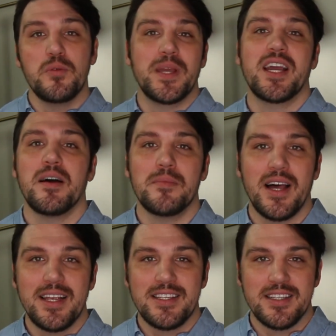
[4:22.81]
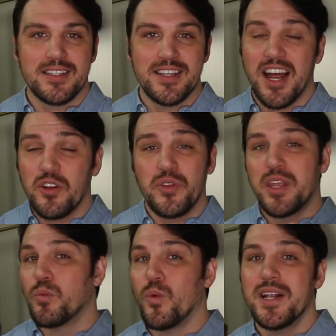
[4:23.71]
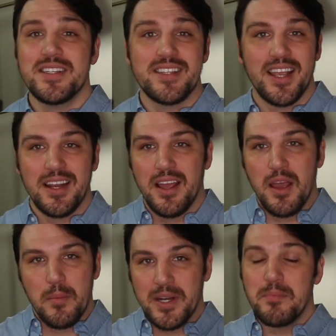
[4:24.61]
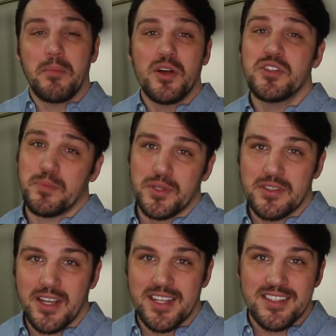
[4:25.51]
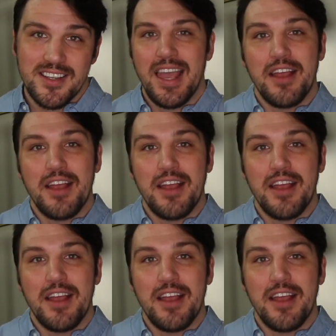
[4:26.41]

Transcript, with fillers: you become licensed not only in one state, but in multiple states.